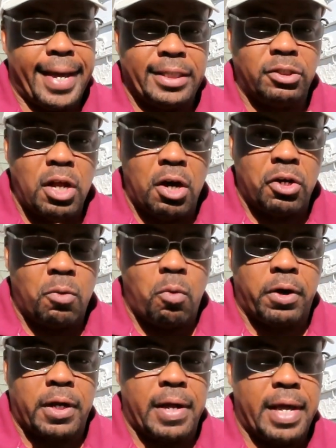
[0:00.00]
it's not going to
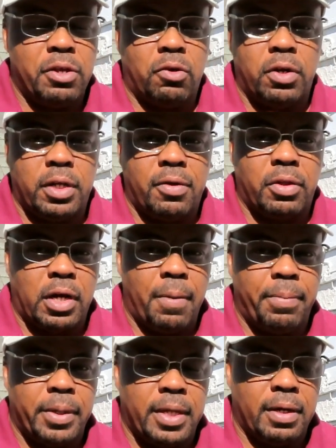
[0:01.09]
work, and you're going to give the
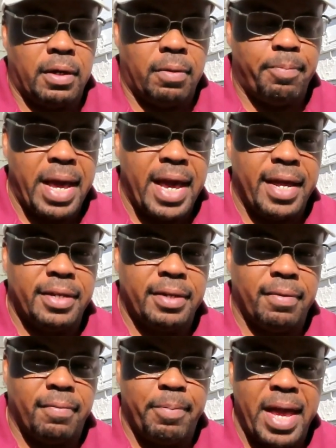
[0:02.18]
company a bad
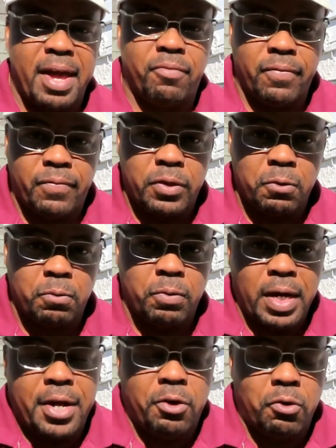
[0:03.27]
review.
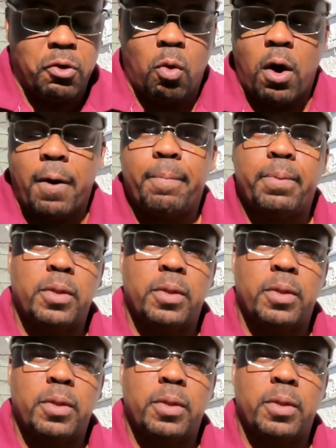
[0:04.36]
I know you are.